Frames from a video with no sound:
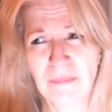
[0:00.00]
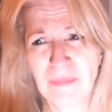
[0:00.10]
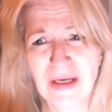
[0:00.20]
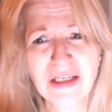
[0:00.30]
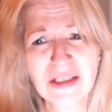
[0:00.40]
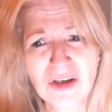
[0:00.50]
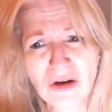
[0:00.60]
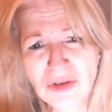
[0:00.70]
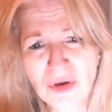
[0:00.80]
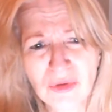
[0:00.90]
It's
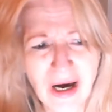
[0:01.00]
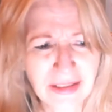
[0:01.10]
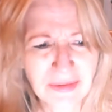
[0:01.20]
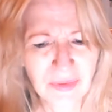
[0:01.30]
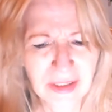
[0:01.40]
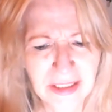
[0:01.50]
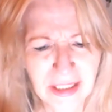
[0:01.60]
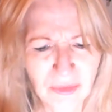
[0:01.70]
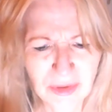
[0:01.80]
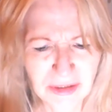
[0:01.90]
also not really
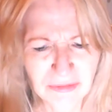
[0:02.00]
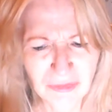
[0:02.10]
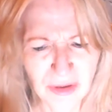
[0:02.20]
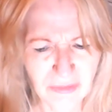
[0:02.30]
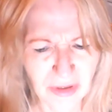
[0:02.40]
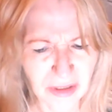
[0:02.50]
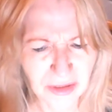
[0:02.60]
seeing what's in front of us.